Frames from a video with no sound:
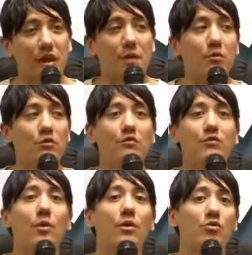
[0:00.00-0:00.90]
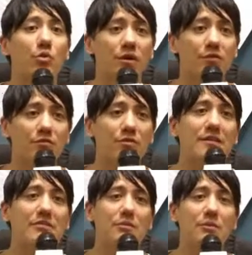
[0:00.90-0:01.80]
Again, moving forward,
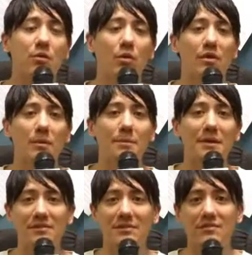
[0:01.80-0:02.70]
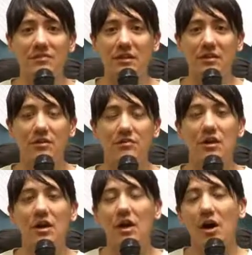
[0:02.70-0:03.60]
2015 is going to be one of the busiest
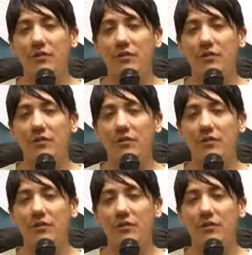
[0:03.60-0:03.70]
years